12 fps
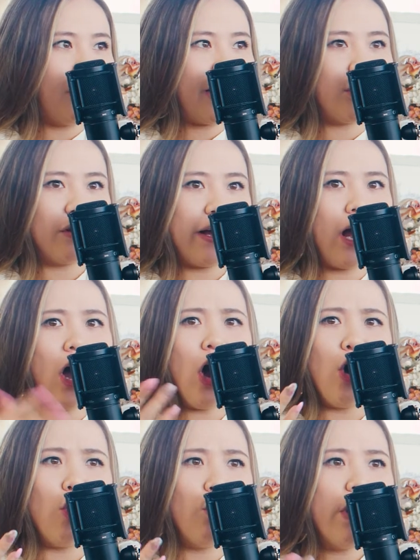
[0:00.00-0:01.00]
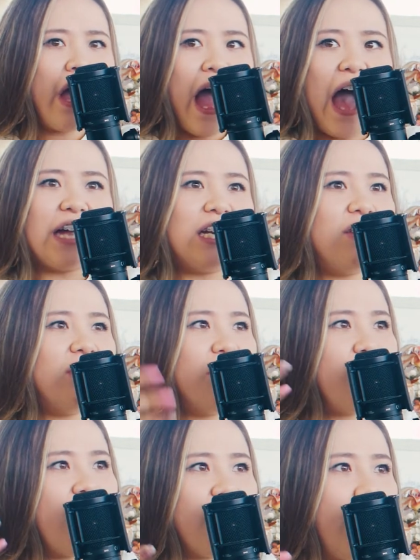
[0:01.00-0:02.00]
Like you're like, oh, I didn't even
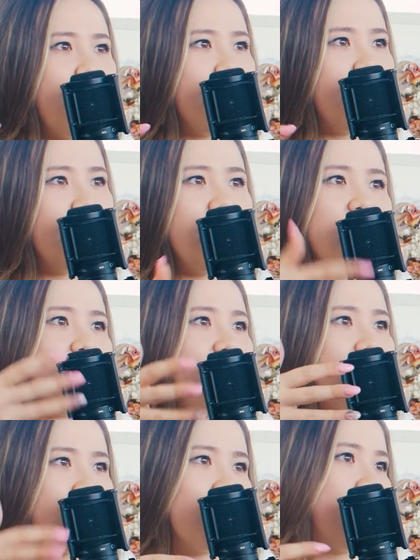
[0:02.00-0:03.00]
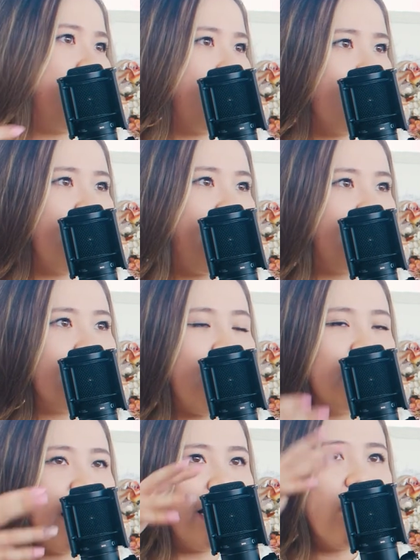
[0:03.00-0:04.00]
think that I'm going to need this or this or this.
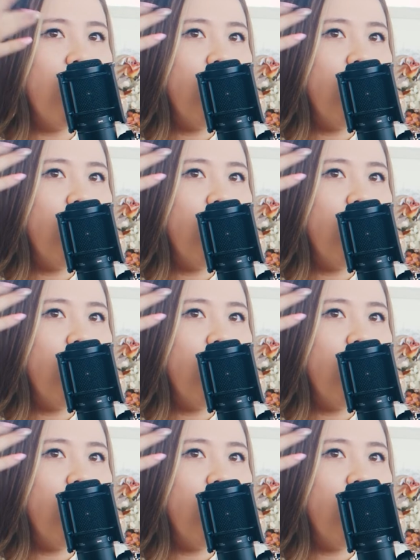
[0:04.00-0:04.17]
And like